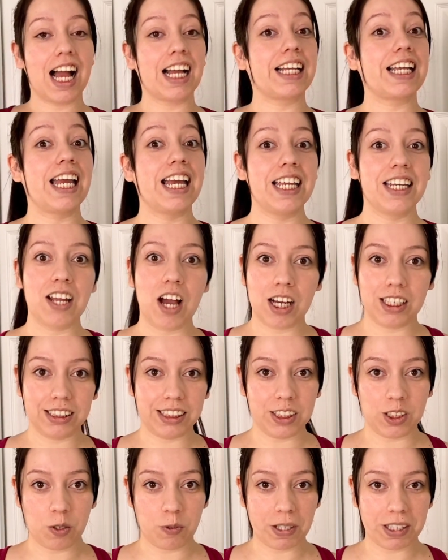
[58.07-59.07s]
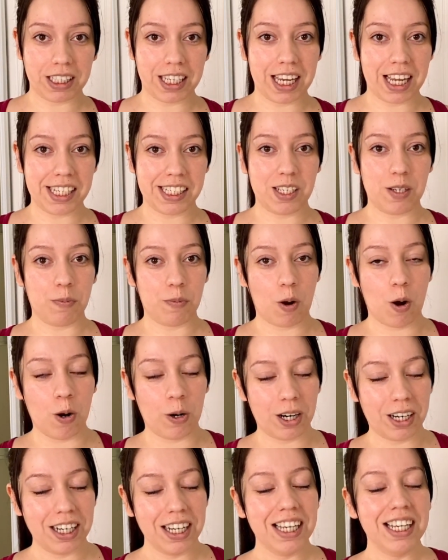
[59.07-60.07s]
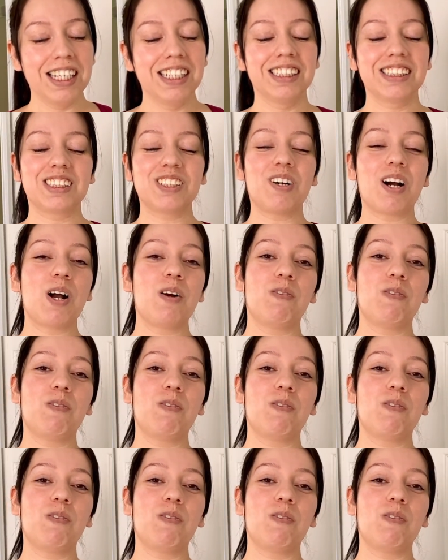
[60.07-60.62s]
cannot deal with it anymore. So I